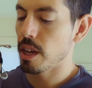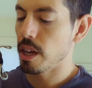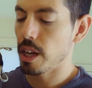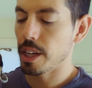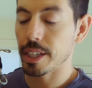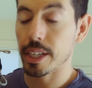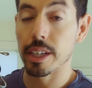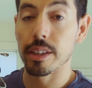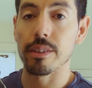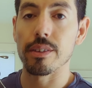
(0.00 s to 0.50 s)

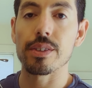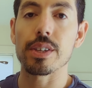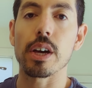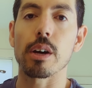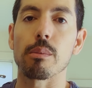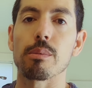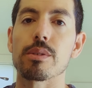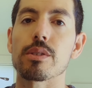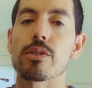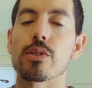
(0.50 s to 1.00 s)
Again, this
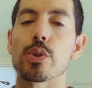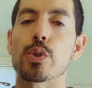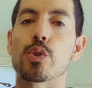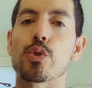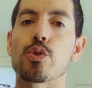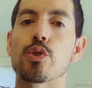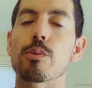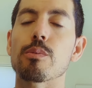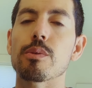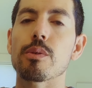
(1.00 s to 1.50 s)
helps
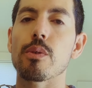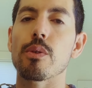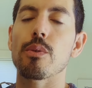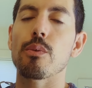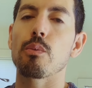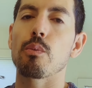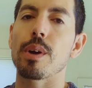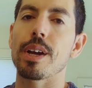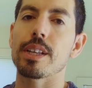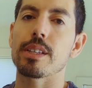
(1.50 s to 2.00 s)
distribute the
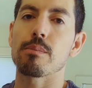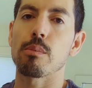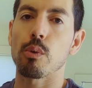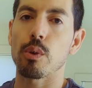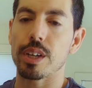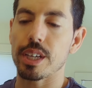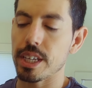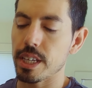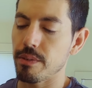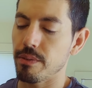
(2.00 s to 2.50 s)
weight
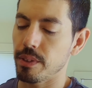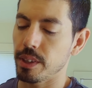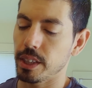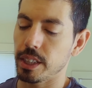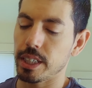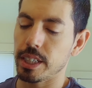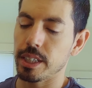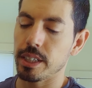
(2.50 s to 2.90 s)
more evenly.